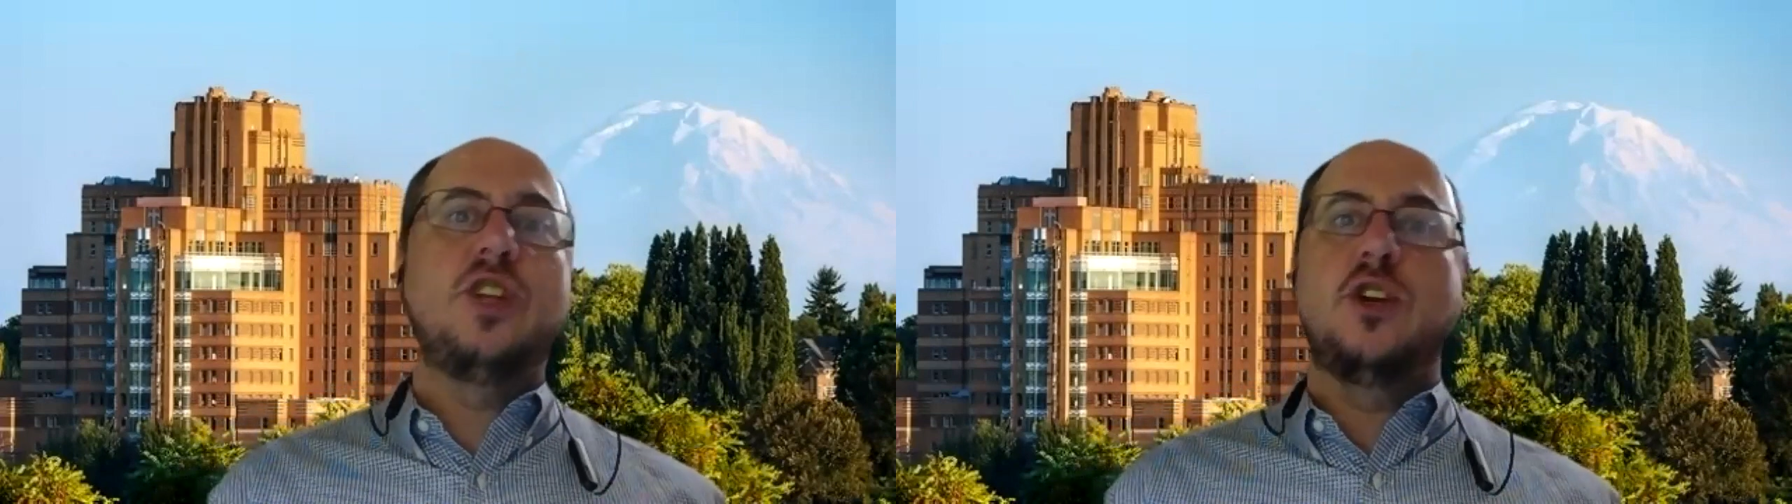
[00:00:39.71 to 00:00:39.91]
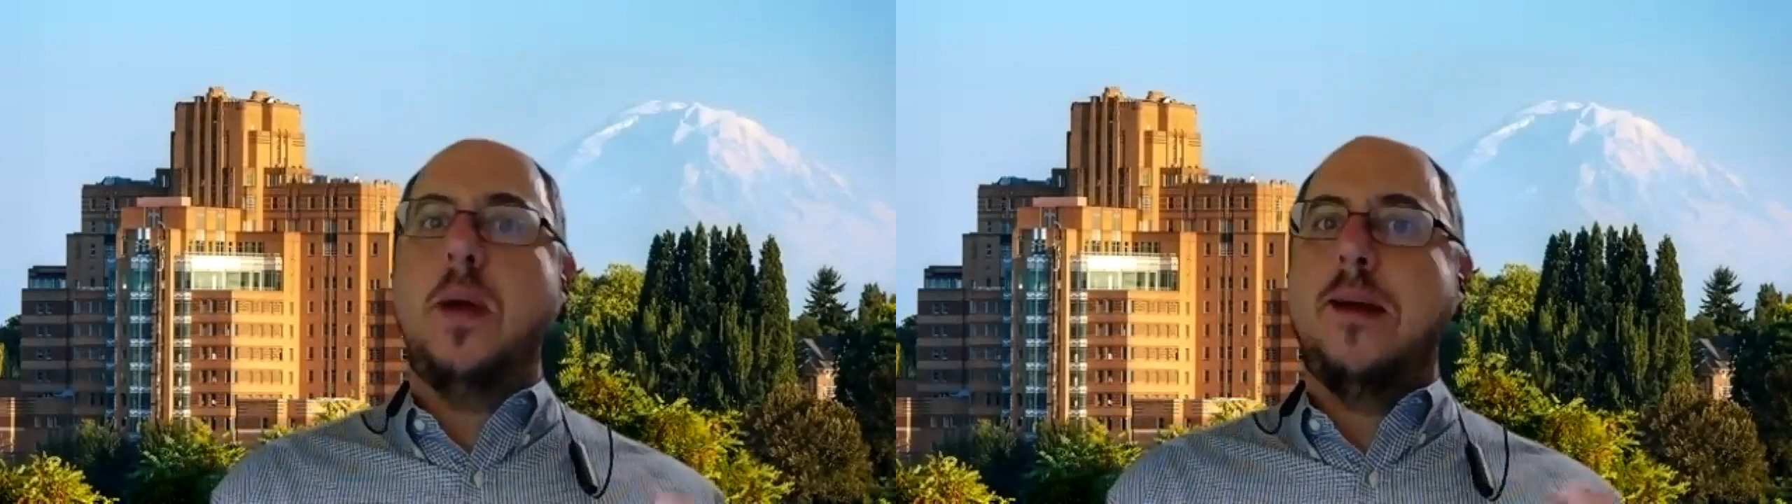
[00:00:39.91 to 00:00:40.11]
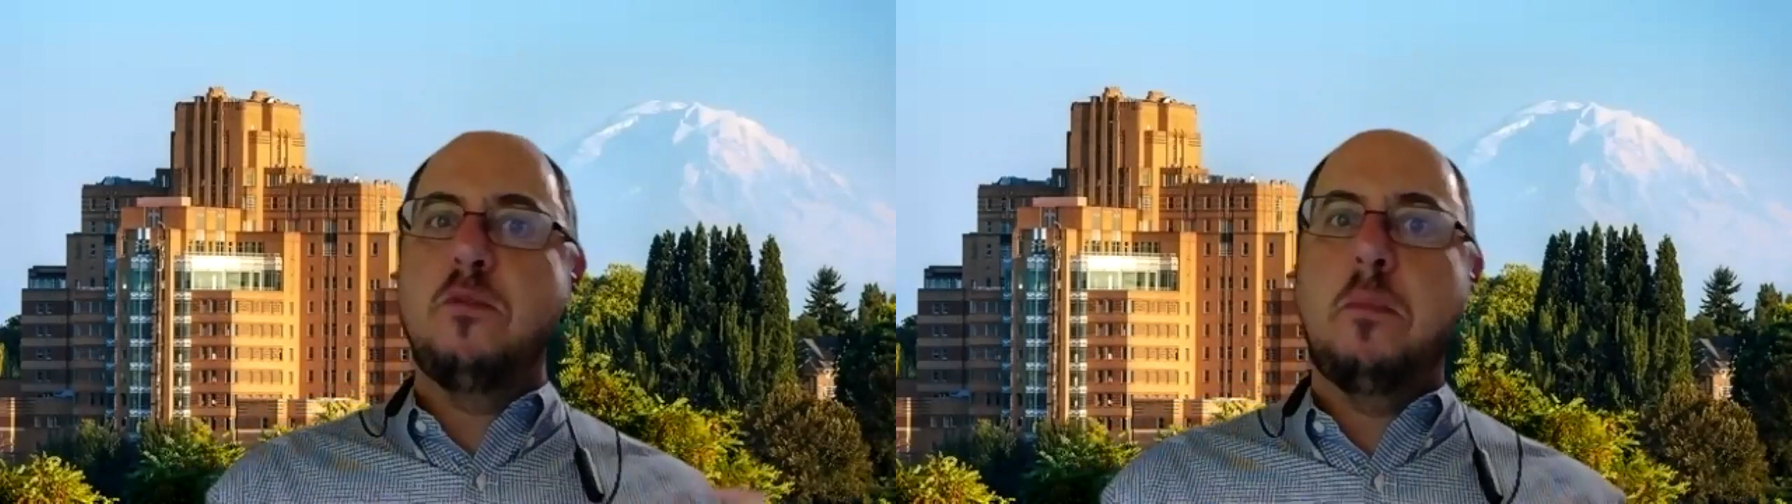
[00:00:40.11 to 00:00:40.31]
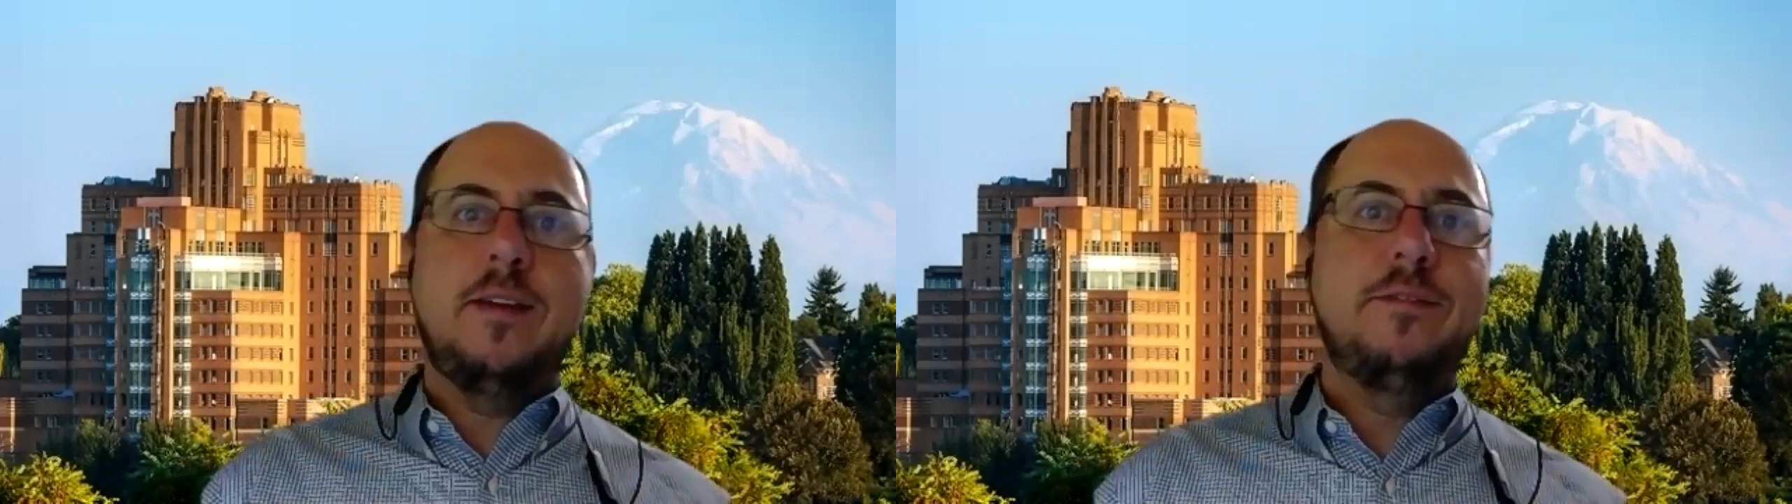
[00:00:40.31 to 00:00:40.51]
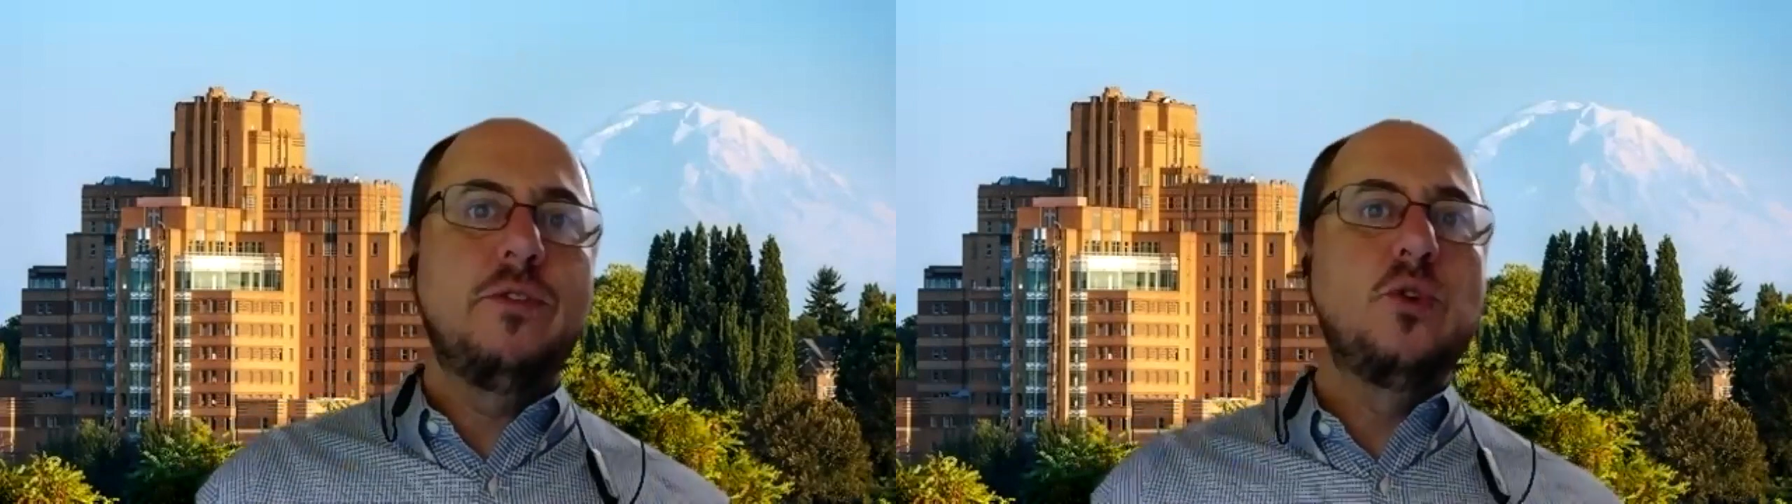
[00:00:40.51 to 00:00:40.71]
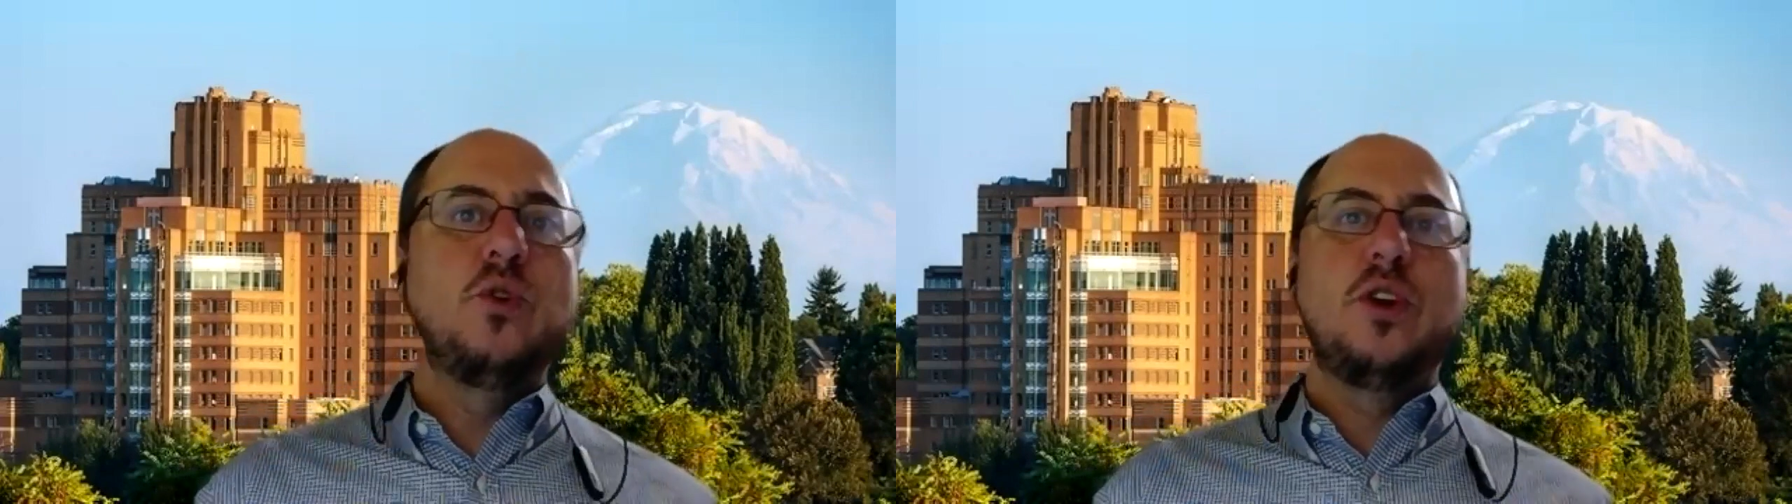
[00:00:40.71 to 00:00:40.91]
and we have to buy food,